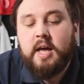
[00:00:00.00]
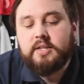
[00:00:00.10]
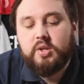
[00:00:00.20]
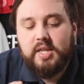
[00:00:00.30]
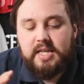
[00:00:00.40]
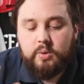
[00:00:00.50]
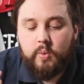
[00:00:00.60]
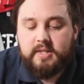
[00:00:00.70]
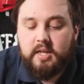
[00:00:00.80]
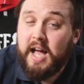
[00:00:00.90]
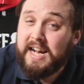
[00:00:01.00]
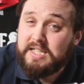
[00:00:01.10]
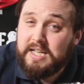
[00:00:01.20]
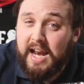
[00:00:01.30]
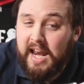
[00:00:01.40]
So these ones are
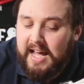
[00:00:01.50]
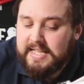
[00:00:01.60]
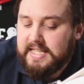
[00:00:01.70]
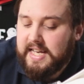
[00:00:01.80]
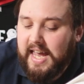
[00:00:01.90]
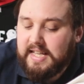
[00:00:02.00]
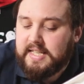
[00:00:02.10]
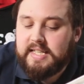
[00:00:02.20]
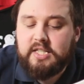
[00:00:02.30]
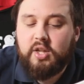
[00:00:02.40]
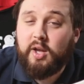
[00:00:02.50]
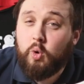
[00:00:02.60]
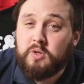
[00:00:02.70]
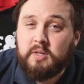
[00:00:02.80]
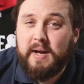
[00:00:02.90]
actually elasticated, so they
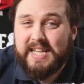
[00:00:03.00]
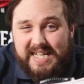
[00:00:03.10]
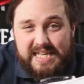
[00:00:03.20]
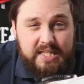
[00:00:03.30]
automatically